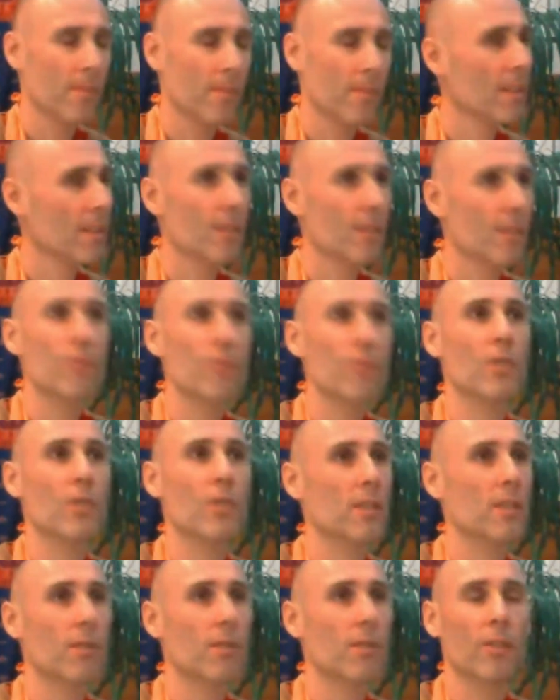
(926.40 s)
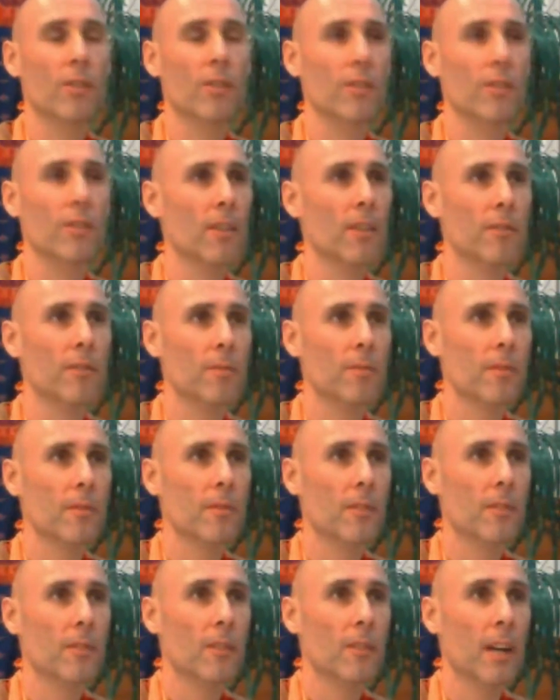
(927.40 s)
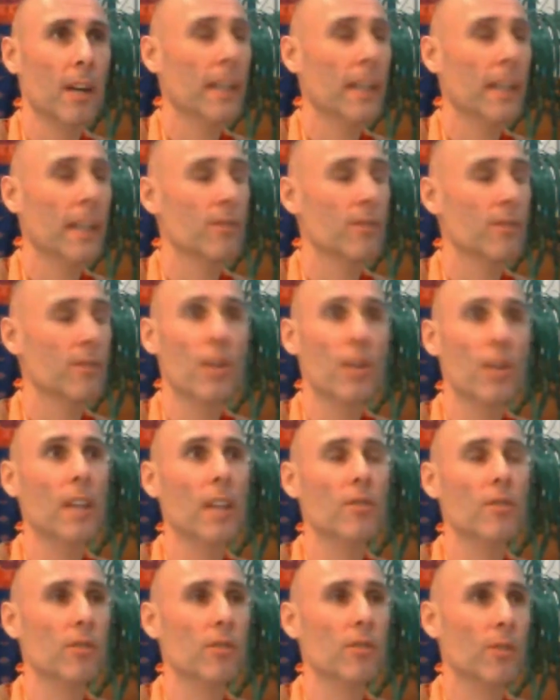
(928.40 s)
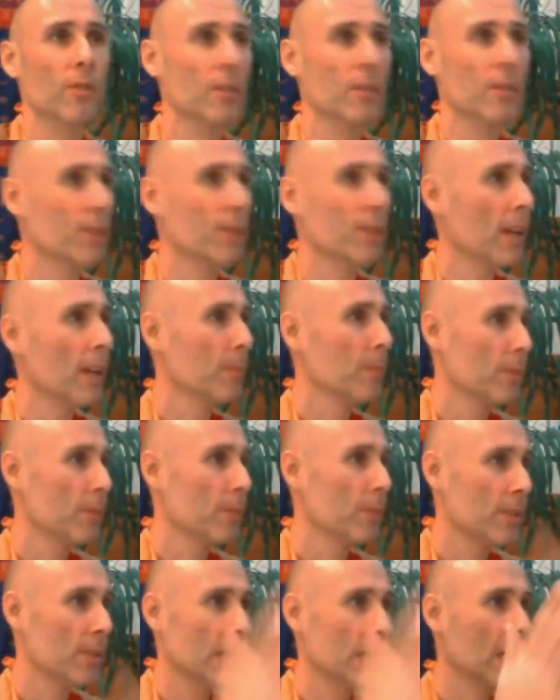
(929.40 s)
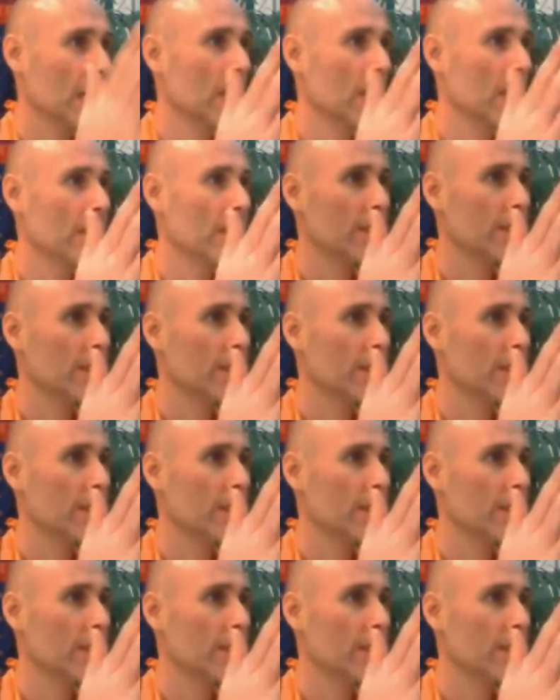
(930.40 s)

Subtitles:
we just don't know. Again, changes all the time. You see a card,